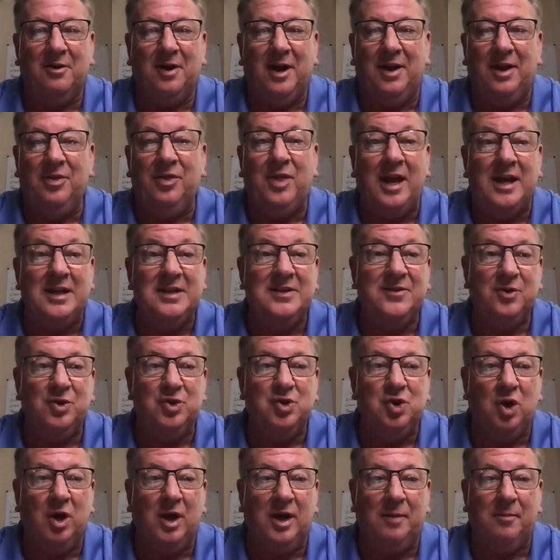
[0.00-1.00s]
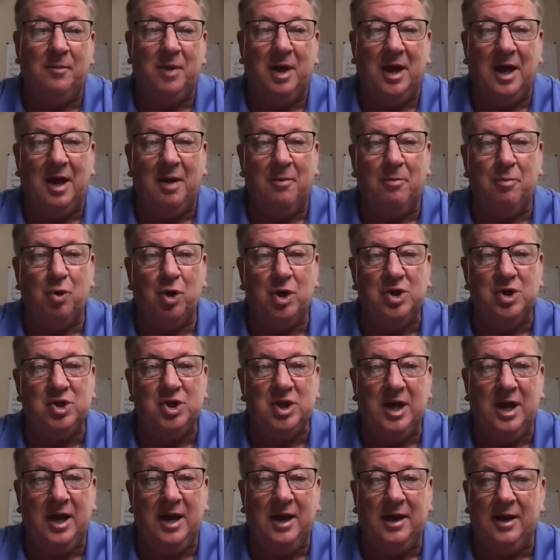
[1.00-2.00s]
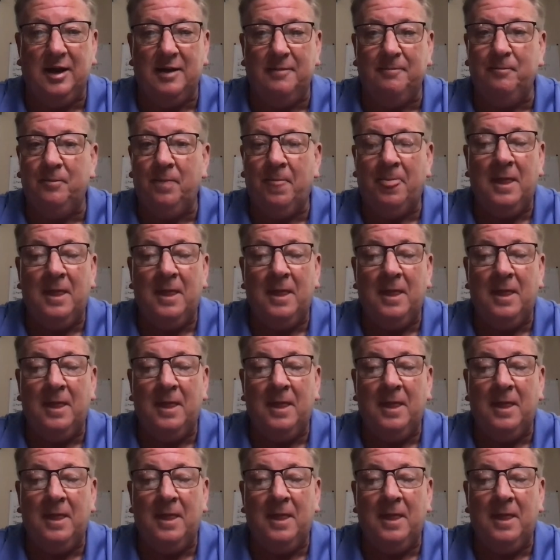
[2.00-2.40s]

and thanks for joining me. I appreciate it.